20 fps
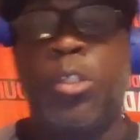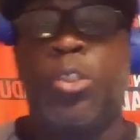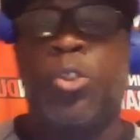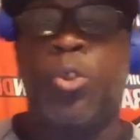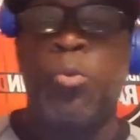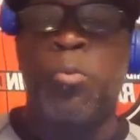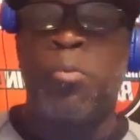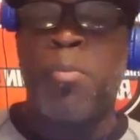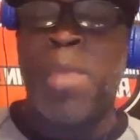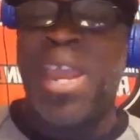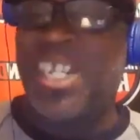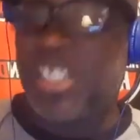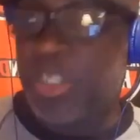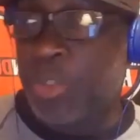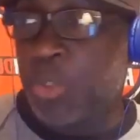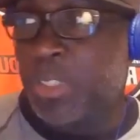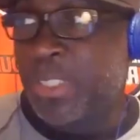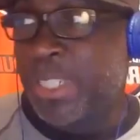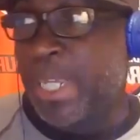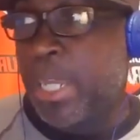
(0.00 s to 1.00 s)
to match
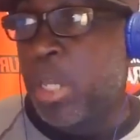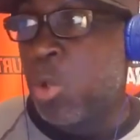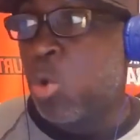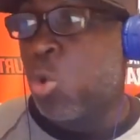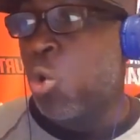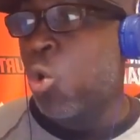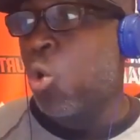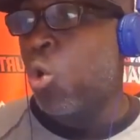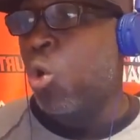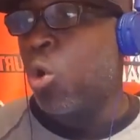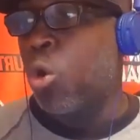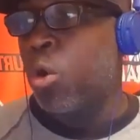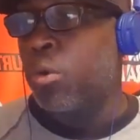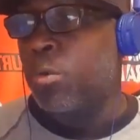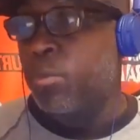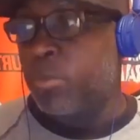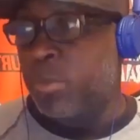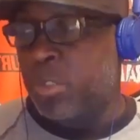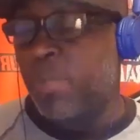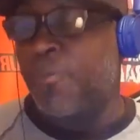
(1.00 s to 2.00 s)
your sound, or
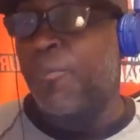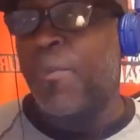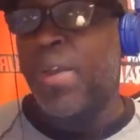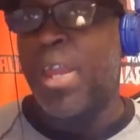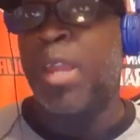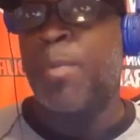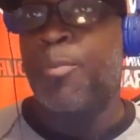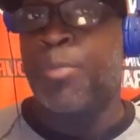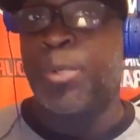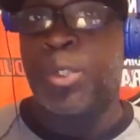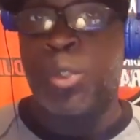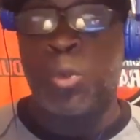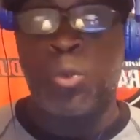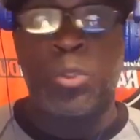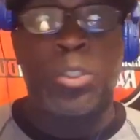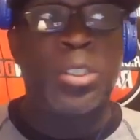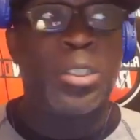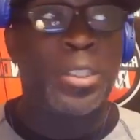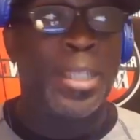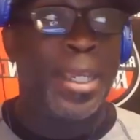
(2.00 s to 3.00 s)
to find
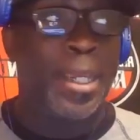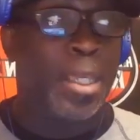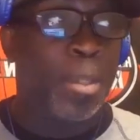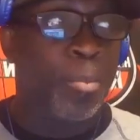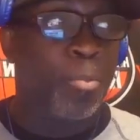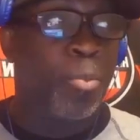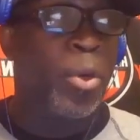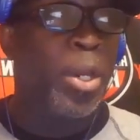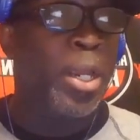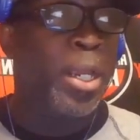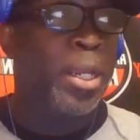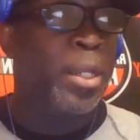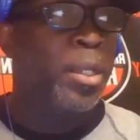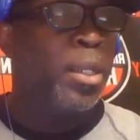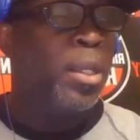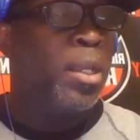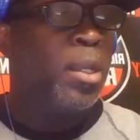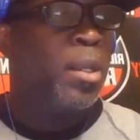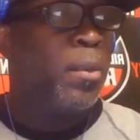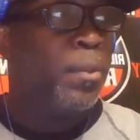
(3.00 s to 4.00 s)
producers that can bring
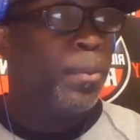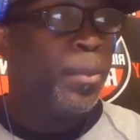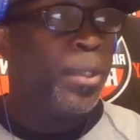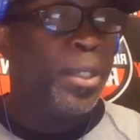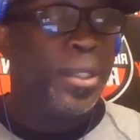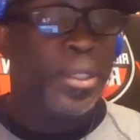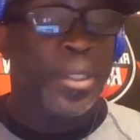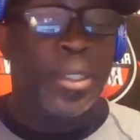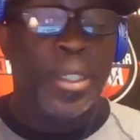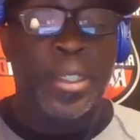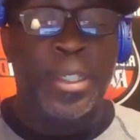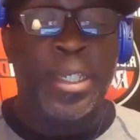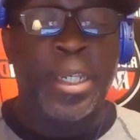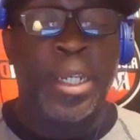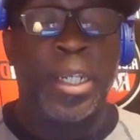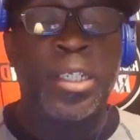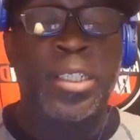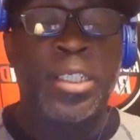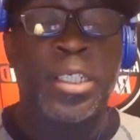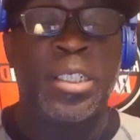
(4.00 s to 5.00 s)
the, the
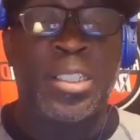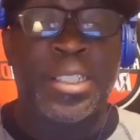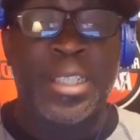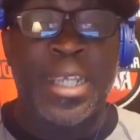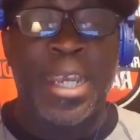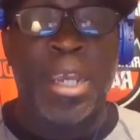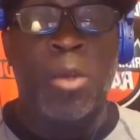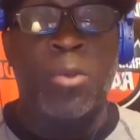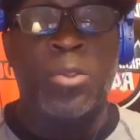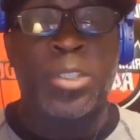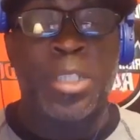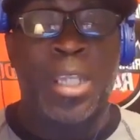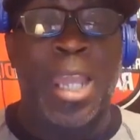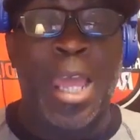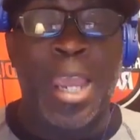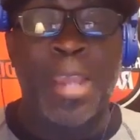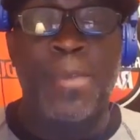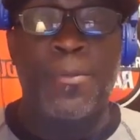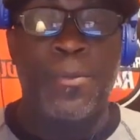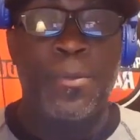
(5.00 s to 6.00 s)
Dillgin sound to
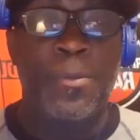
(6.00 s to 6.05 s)
life?